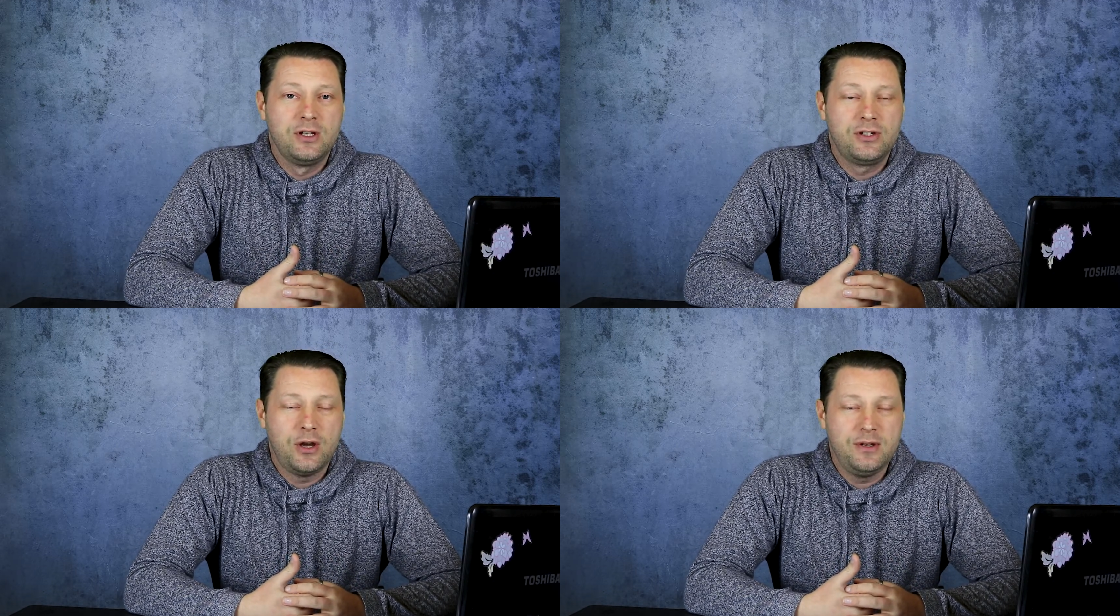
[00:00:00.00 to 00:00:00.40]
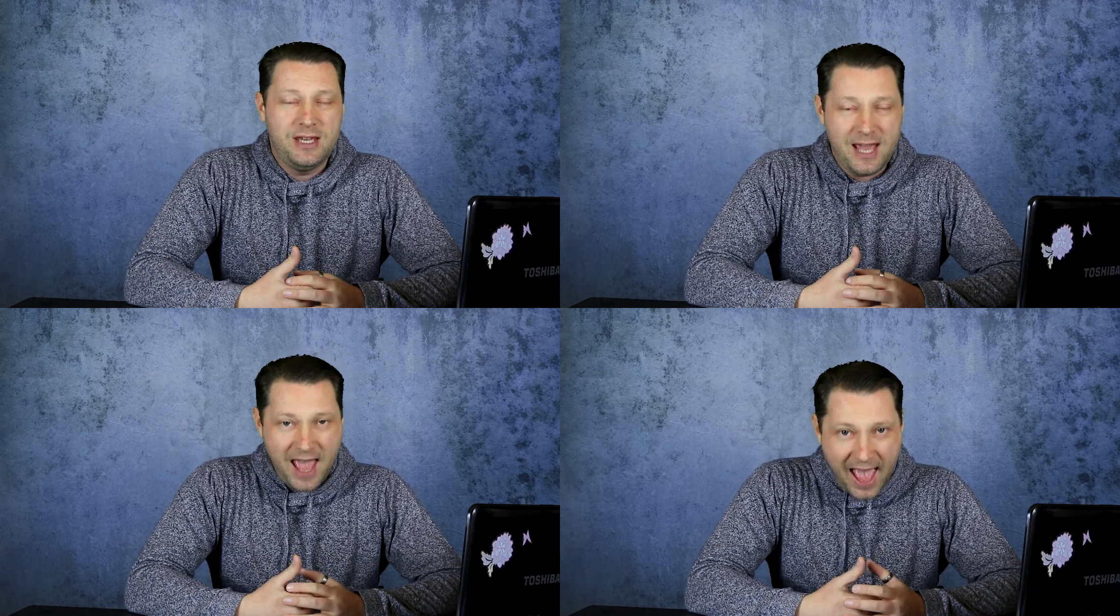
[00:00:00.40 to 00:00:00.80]
So
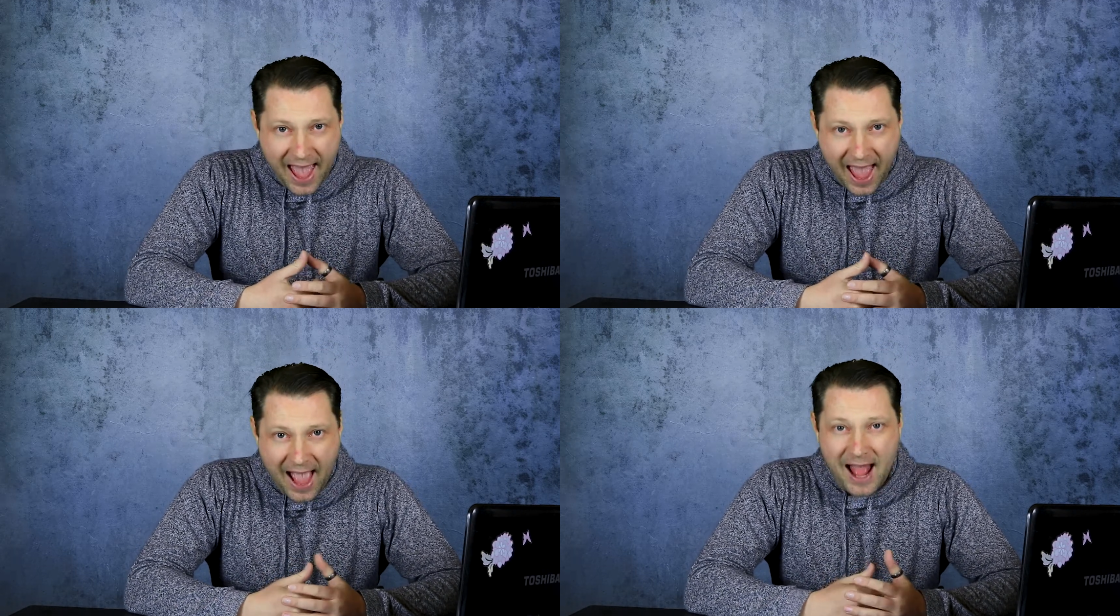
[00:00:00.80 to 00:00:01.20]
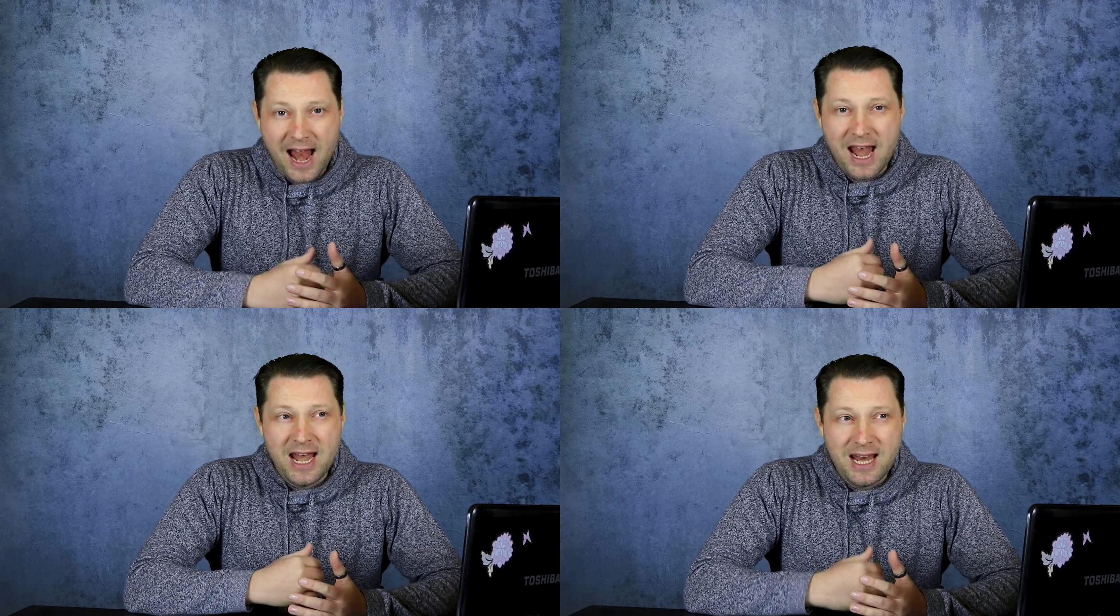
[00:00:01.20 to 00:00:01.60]
yeah,
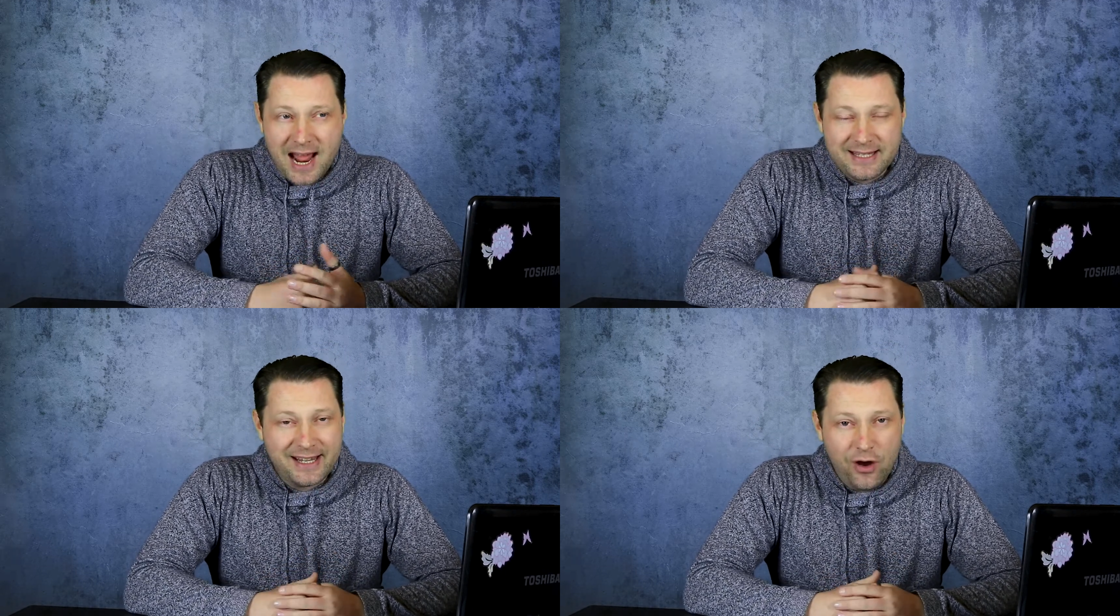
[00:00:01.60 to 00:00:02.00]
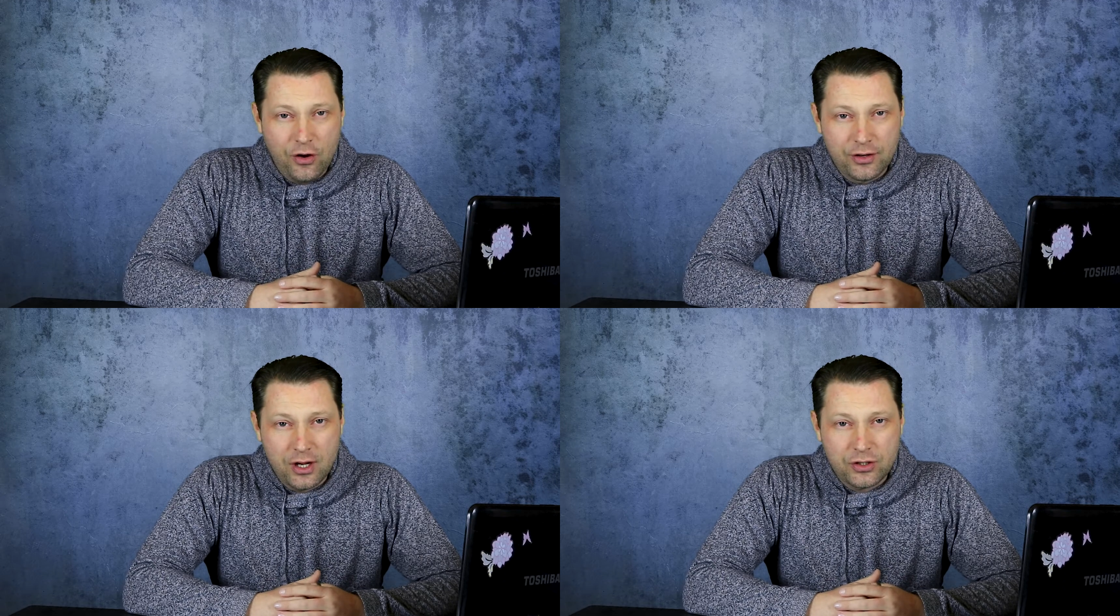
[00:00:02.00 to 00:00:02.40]
let's get
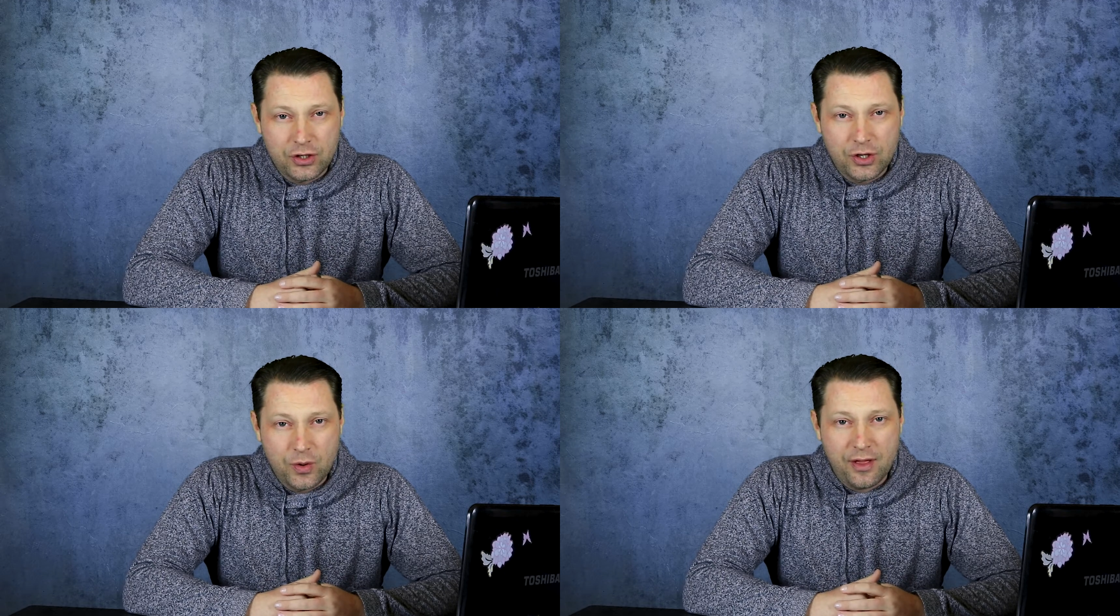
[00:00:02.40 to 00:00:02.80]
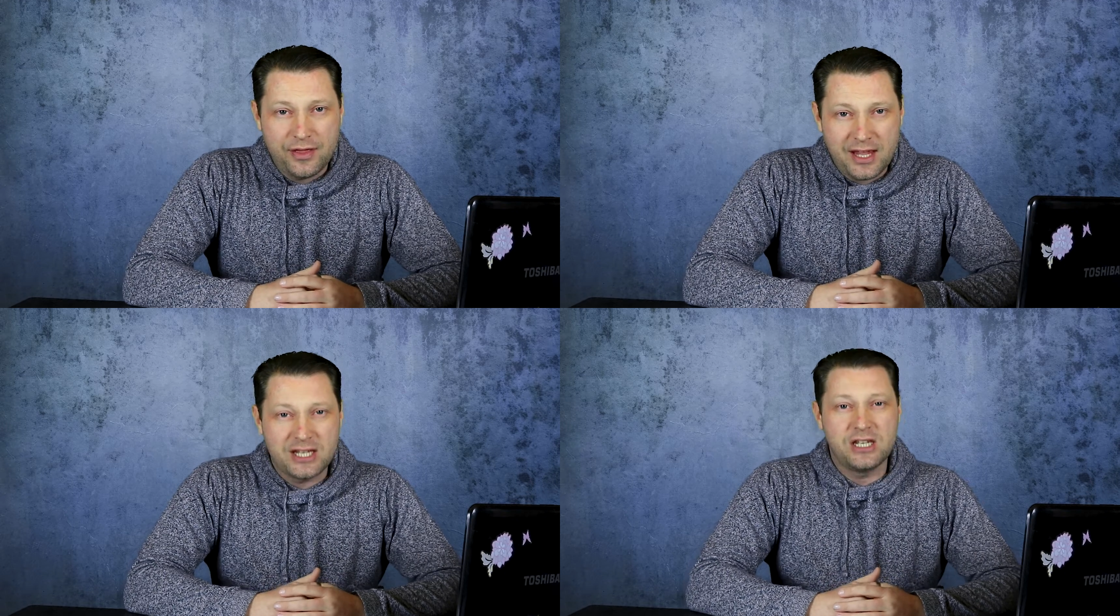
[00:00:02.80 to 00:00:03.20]
on to
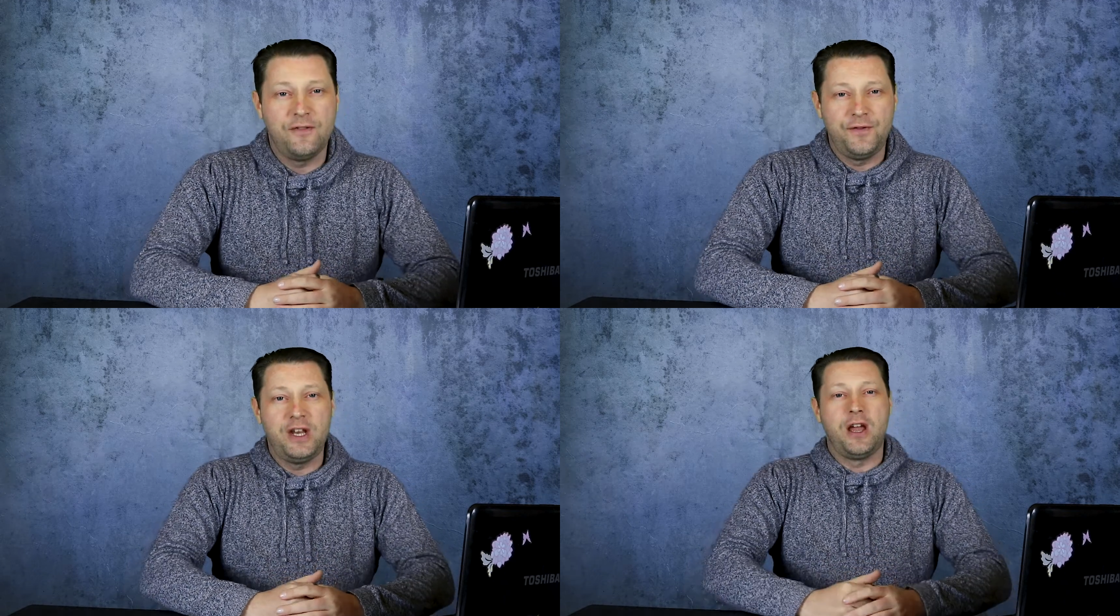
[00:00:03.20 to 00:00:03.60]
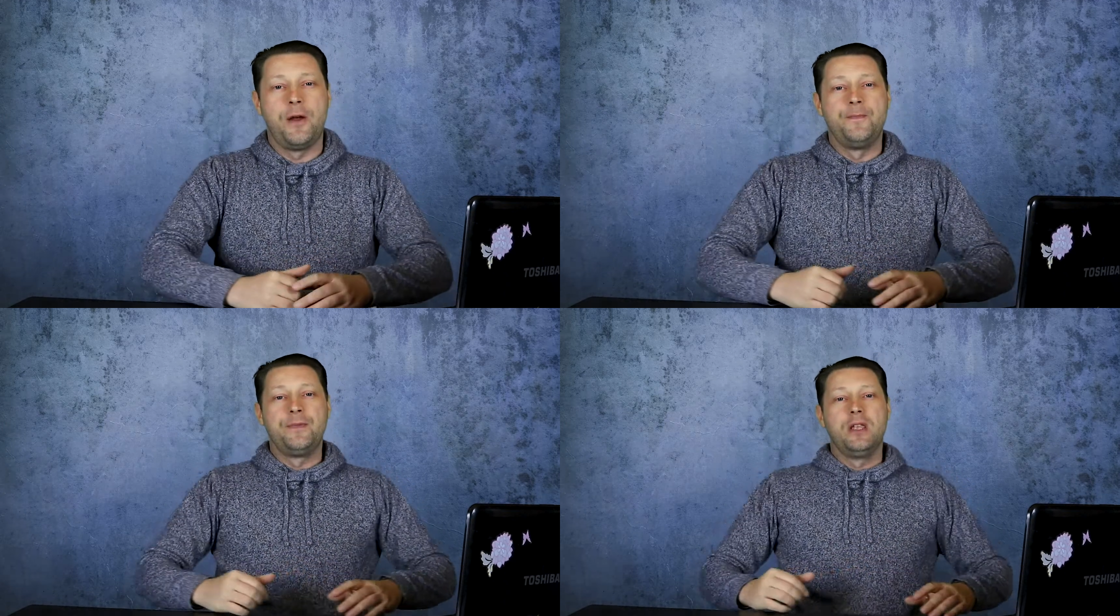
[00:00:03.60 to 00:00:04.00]
this video.